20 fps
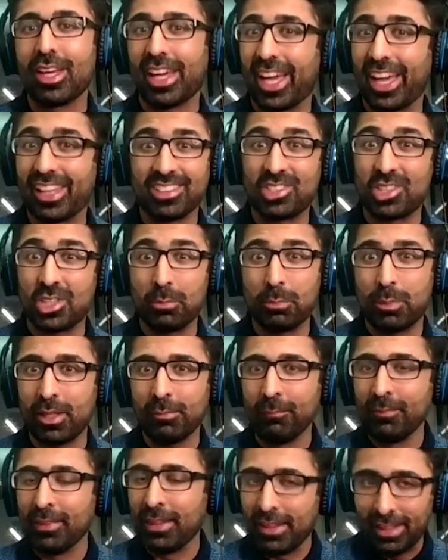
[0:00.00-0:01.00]
As a
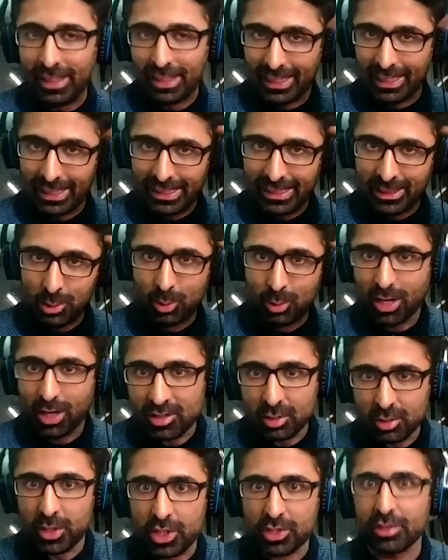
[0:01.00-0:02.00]
GP, you can't
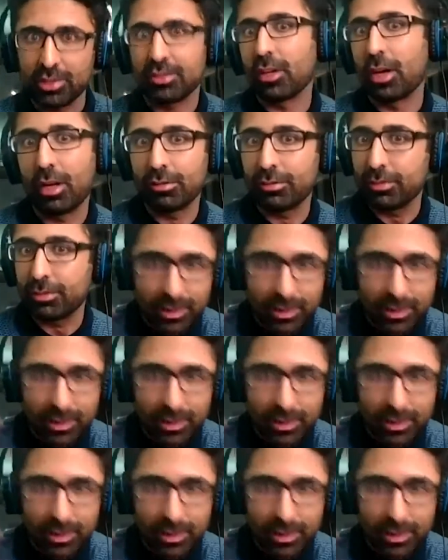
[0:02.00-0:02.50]
switch this off.